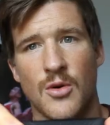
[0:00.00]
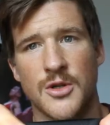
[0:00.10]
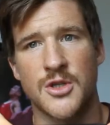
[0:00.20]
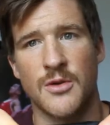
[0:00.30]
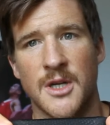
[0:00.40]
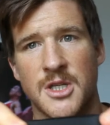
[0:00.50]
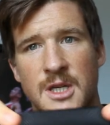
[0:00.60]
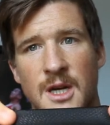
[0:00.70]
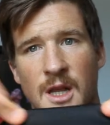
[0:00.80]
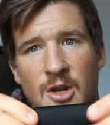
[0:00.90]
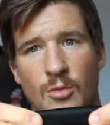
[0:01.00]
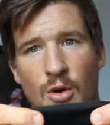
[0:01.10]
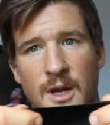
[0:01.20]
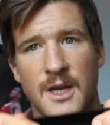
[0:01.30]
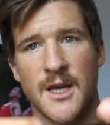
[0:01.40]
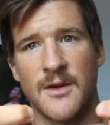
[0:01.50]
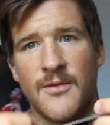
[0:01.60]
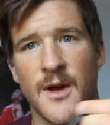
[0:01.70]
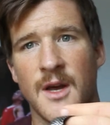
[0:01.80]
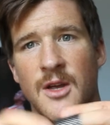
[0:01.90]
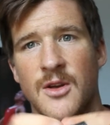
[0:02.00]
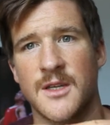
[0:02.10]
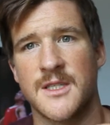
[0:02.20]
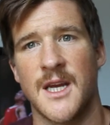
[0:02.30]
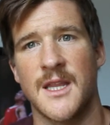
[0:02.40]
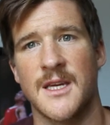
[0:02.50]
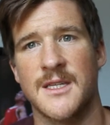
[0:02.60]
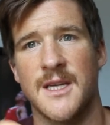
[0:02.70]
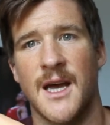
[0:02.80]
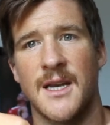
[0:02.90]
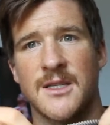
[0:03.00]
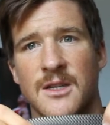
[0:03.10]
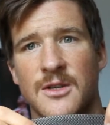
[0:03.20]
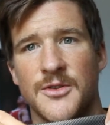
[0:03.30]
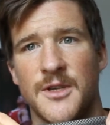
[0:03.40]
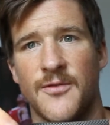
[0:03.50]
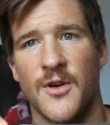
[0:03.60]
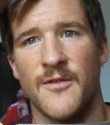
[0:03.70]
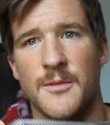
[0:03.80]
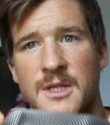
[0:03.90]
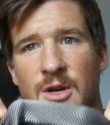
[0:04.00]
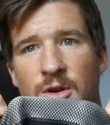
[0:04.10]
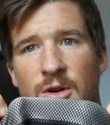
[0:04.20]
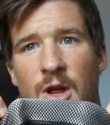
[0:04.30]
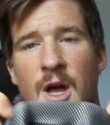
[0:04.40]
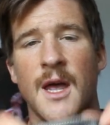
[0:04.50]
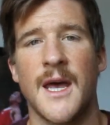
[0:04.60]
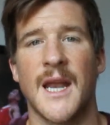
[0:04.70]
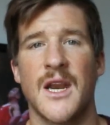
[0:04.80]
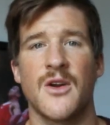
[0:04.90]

more stretchy, a little more give. You can see on the inside it's a little different of a material and I